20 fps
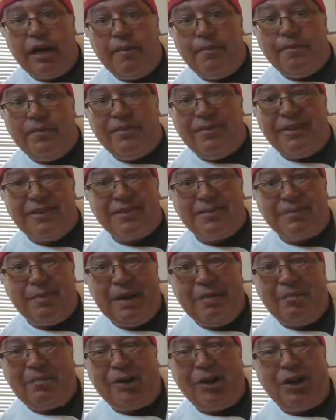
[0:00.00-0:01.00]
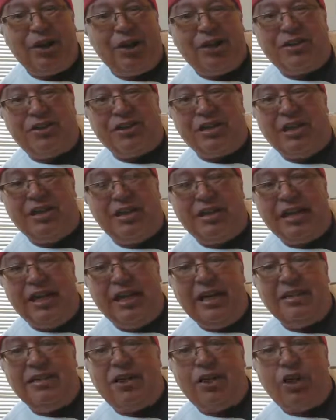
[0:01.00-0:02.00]
just my brother and his
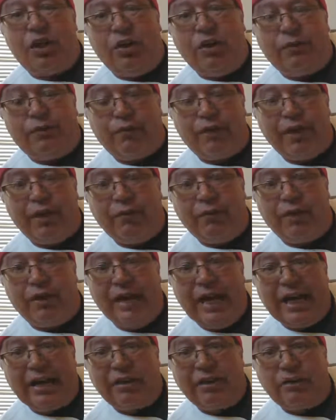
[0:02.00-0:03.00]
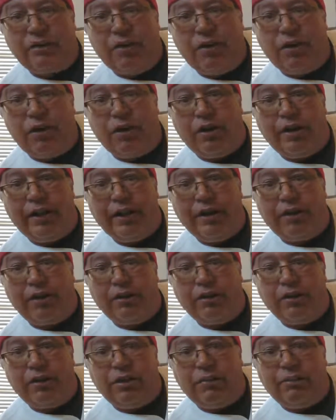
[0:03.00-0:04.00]
girlfriend were next door, and they were a
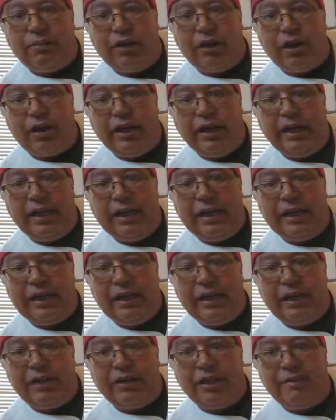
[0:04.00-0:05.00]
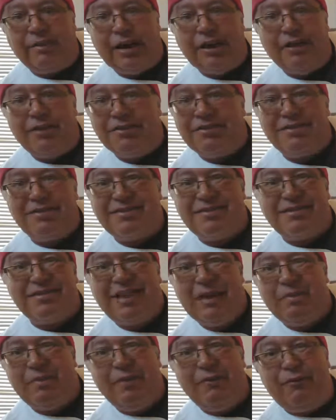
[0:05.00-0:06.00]
little partied out. I was
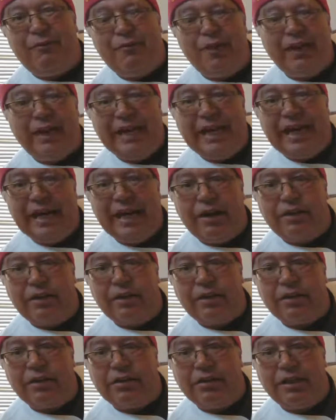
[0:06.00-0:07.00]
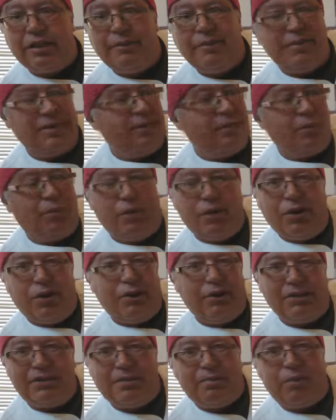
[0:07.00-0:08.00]
sleeping funny hours. The world of
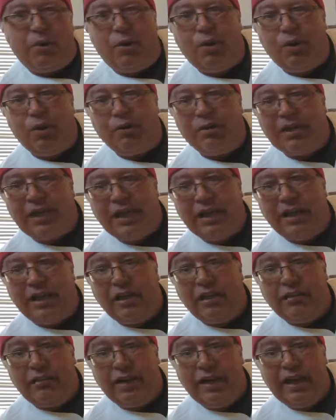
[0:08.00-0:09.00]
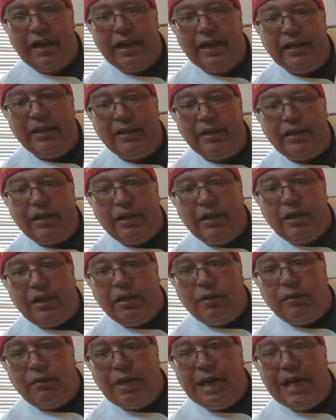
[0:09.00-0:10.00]
sports getting in the way.
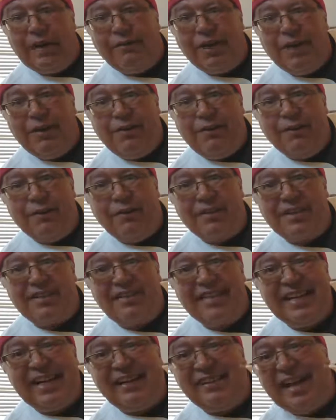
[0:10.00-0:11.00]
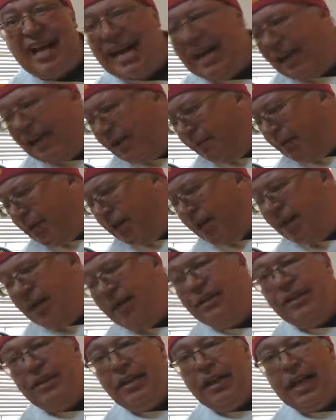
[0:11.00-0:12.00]
What have you? I have a six-item
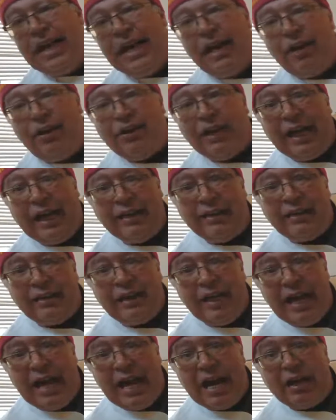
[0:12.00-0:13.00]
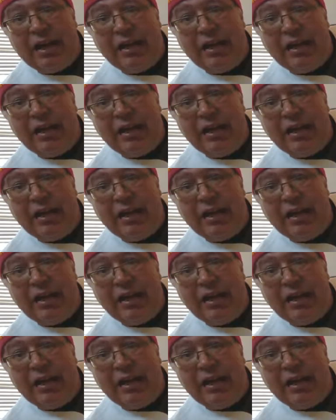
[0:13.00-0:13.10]
outline today. I